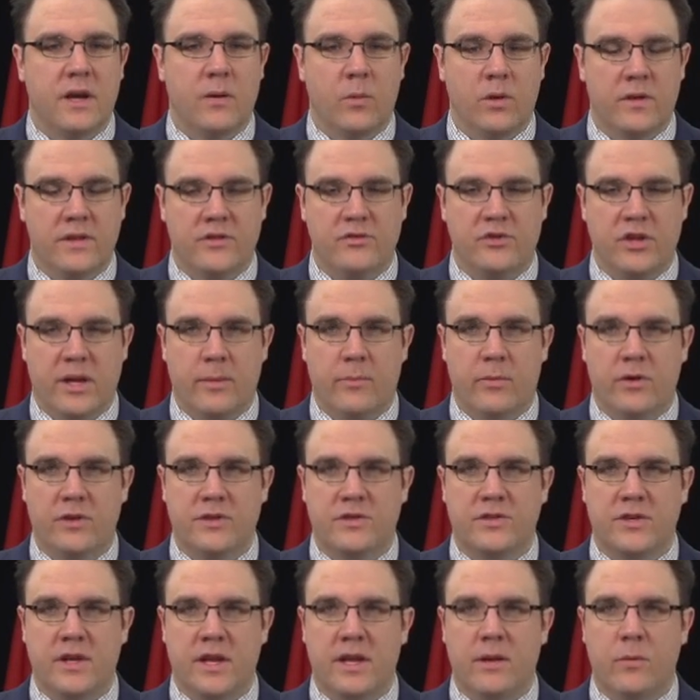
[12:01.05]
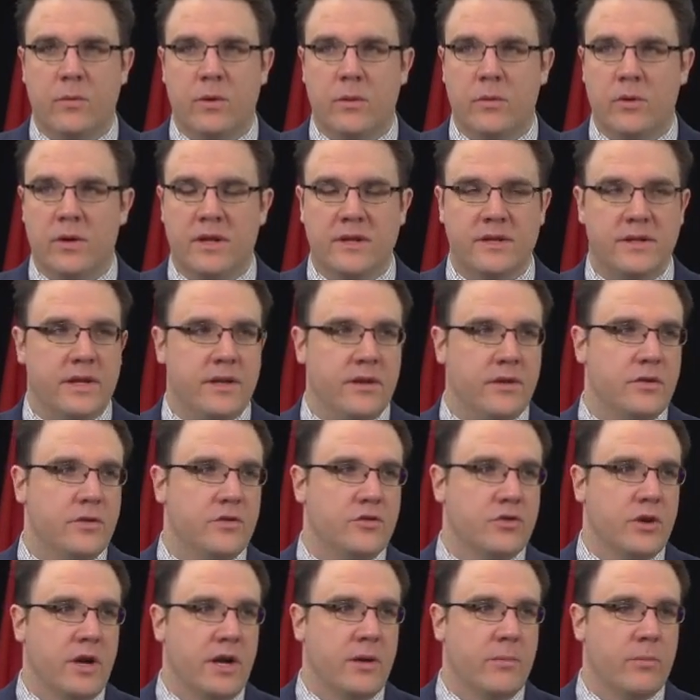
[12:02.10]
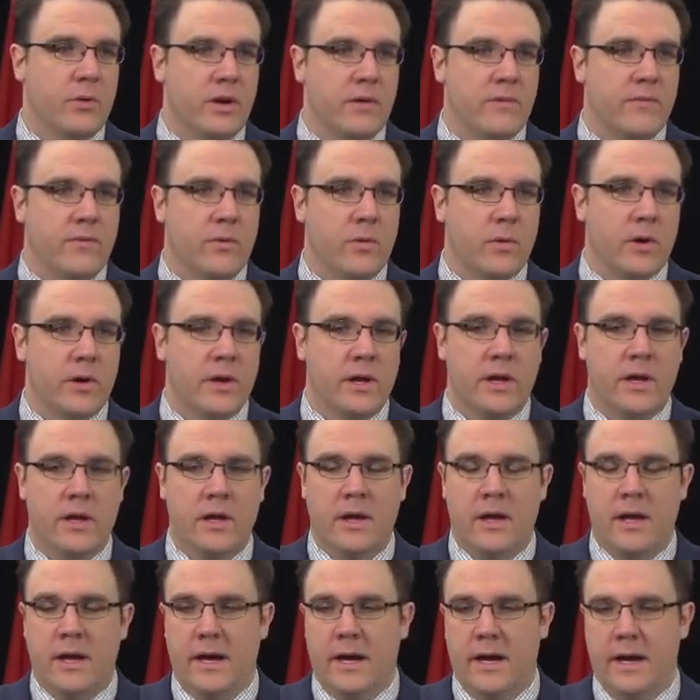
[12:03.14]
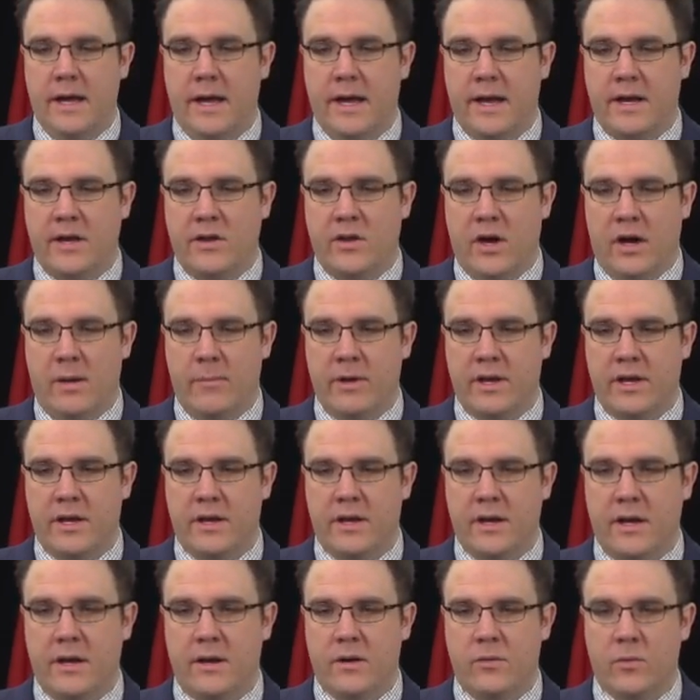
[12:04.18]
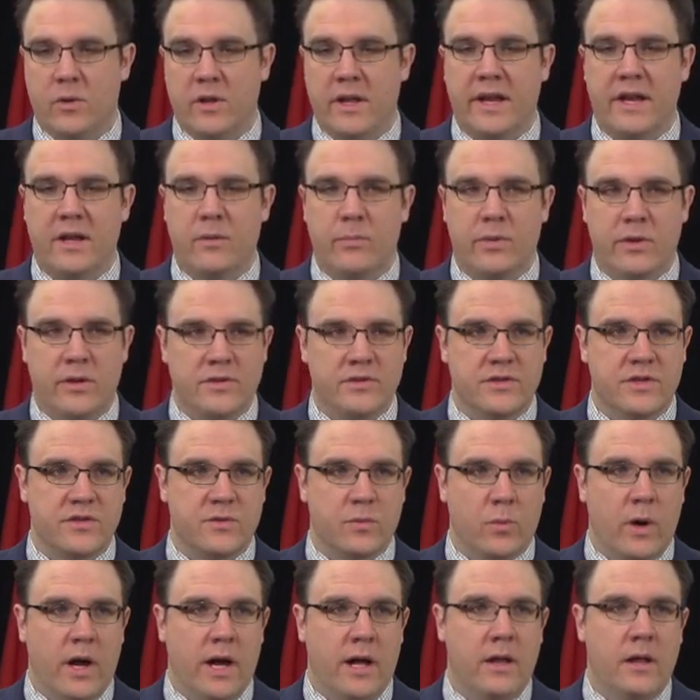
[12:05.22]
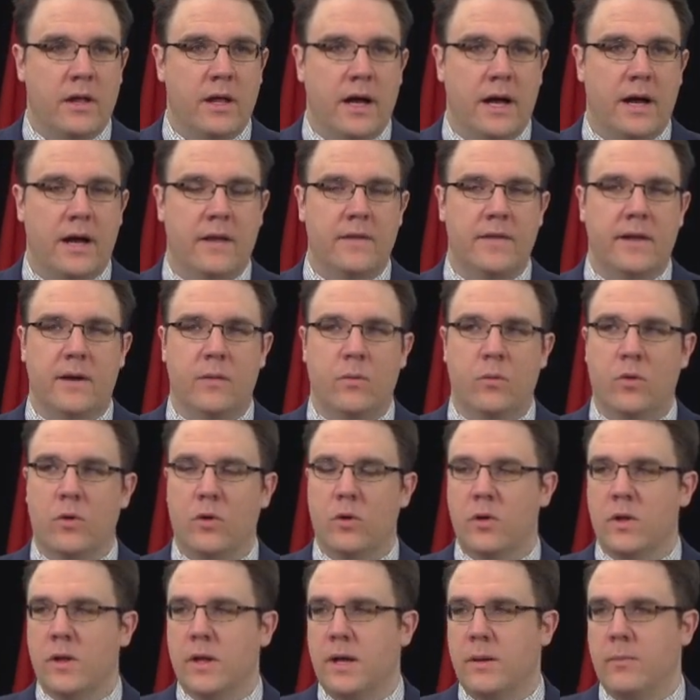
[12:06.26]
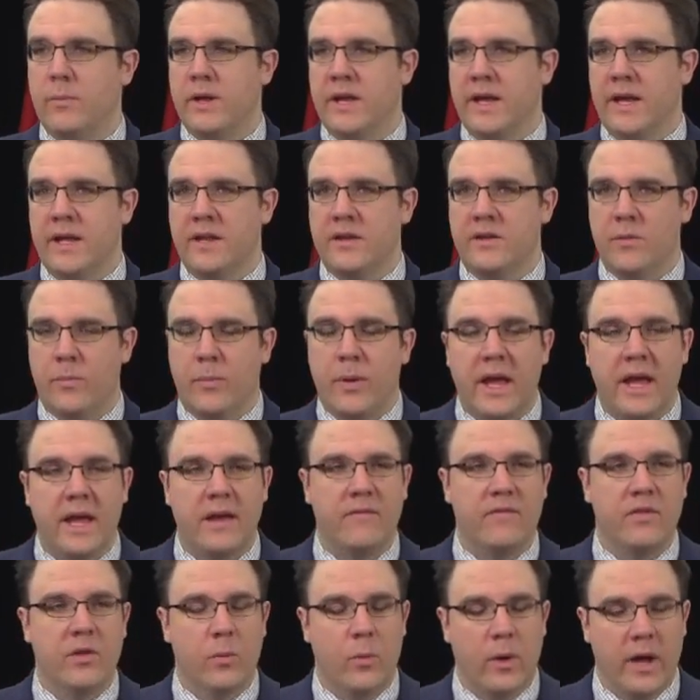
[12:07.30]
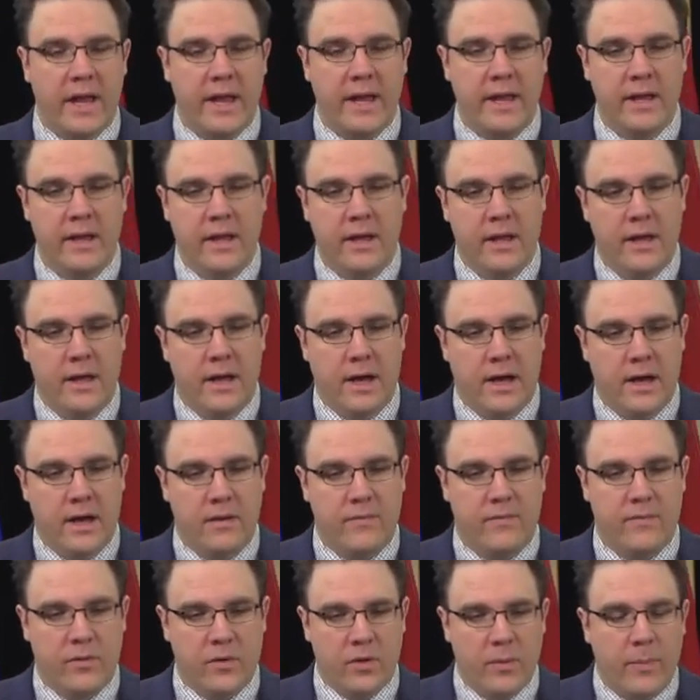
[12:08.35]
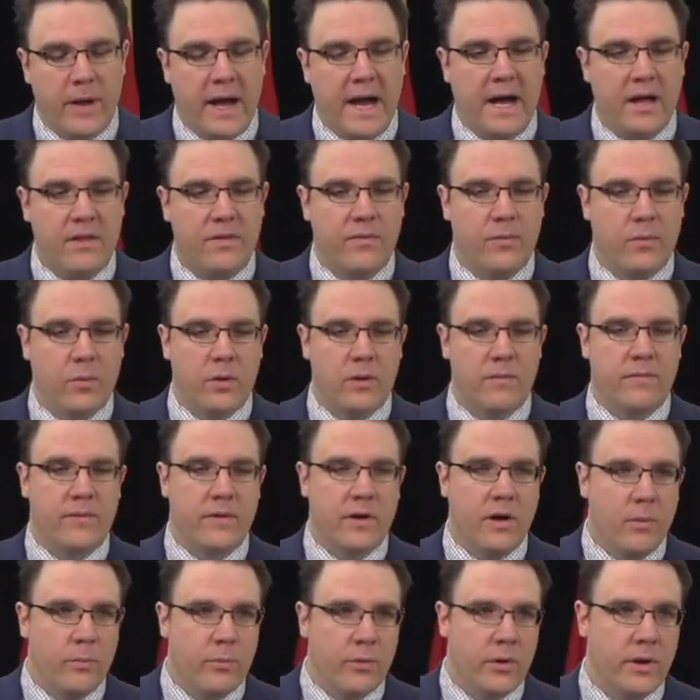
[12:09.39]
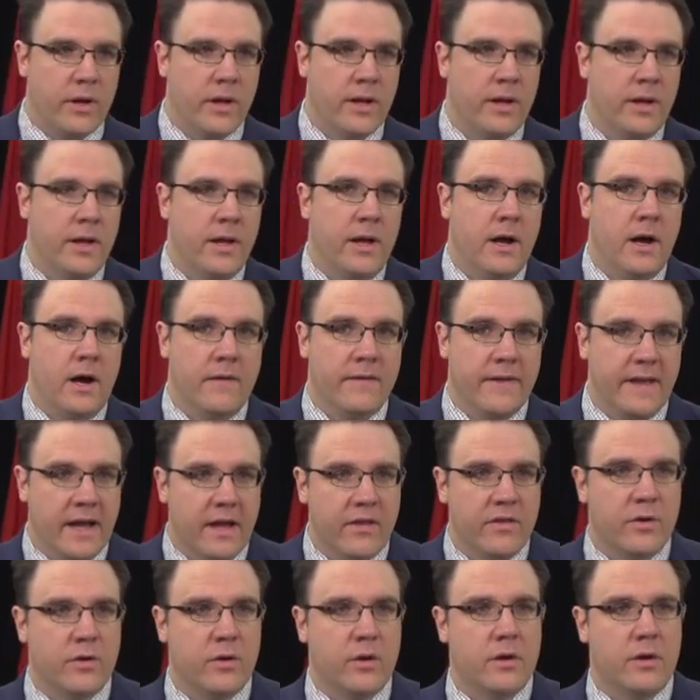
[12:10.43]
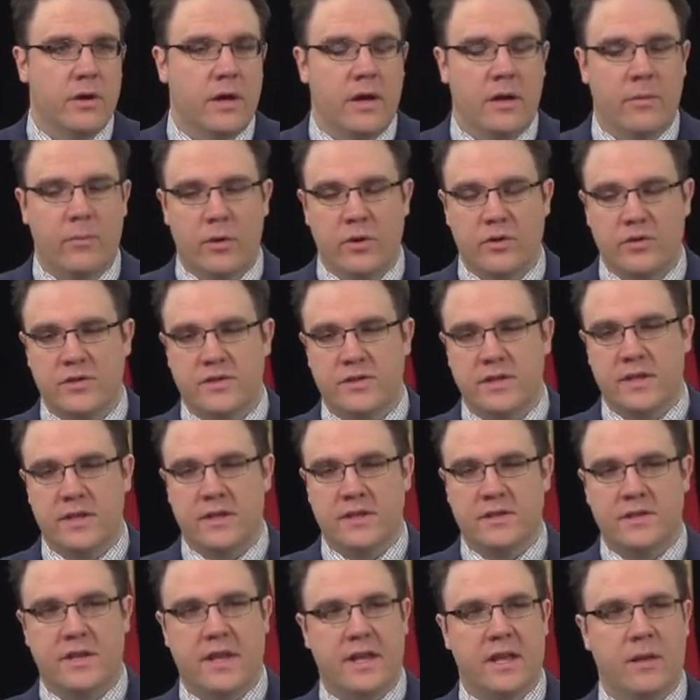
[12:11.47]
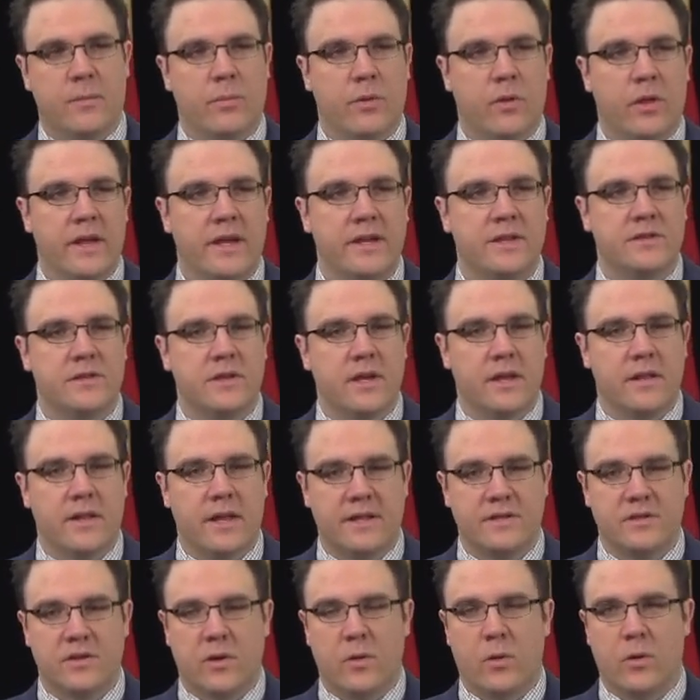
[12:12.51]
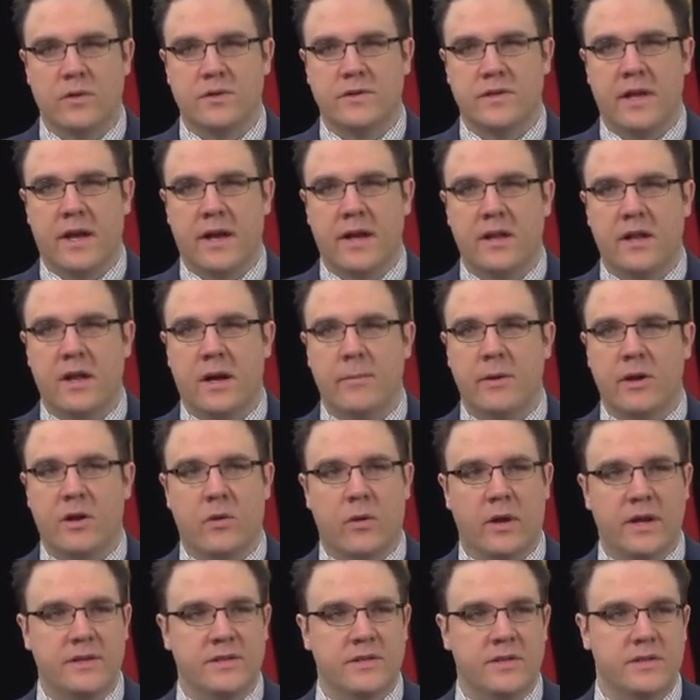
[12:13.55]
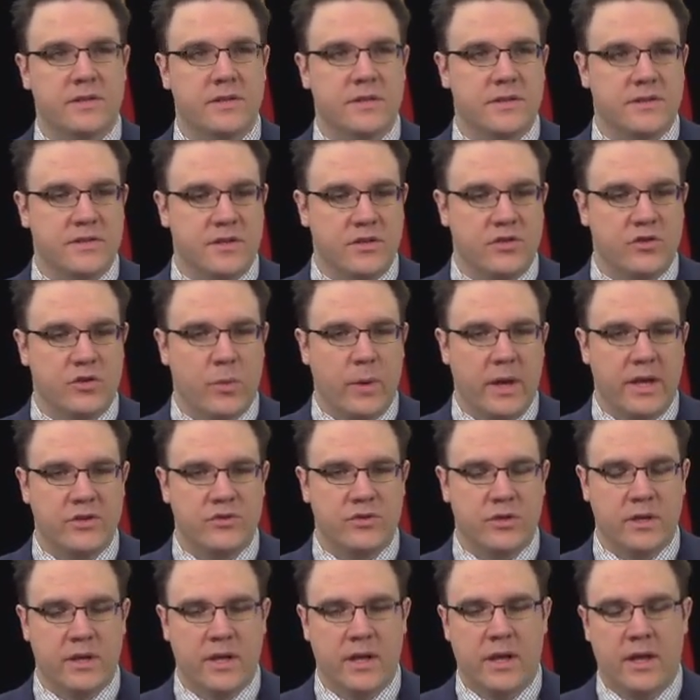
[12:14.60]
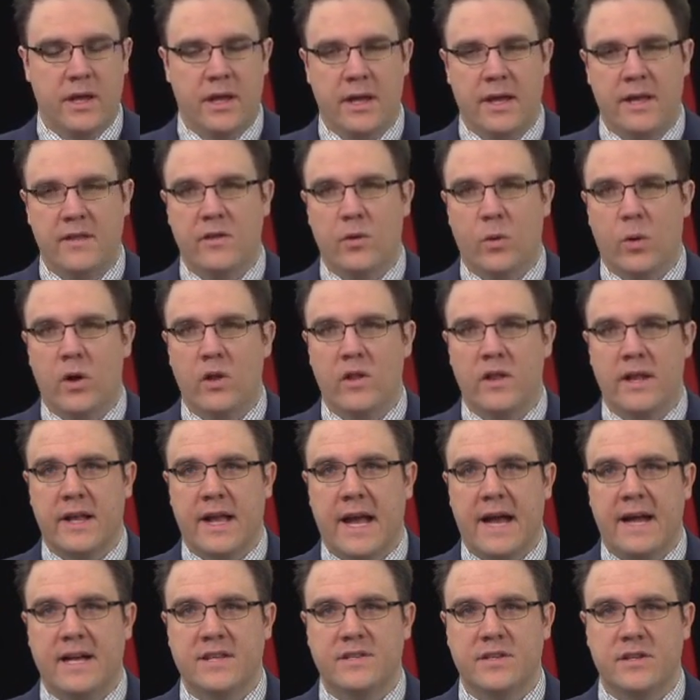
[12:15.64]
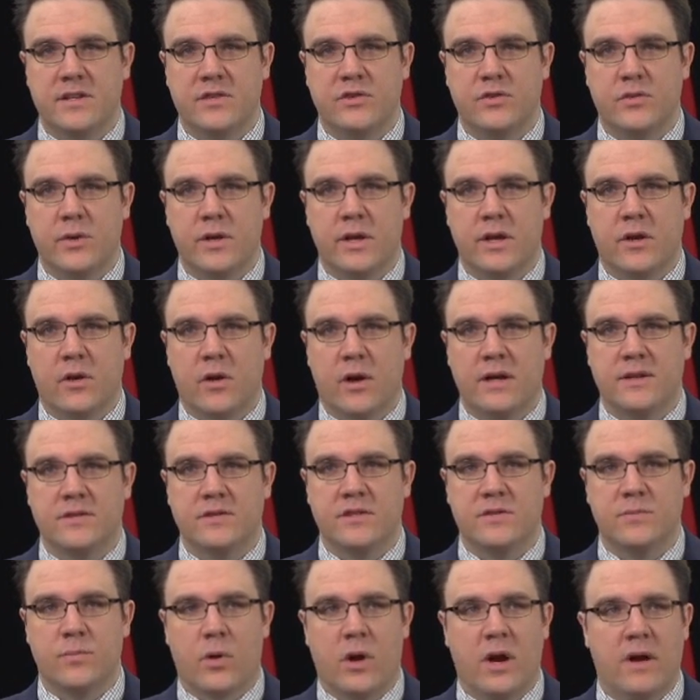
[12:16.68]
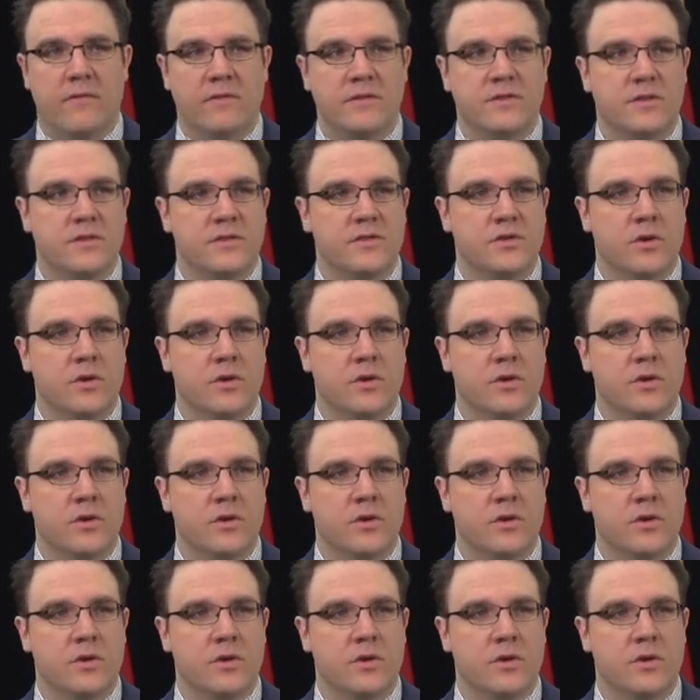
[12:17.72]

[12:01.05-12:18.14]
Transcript: Uh, when the Chamber is sitting, we will continue to try to bring forward Uh, economic uh, related bills as well uh, that will uh, begin to pave the way uh, for the path forward for Alberta on the other emergency that's taking place, and that's of course the economic crisis and the situation in the oil and gas industry across this province.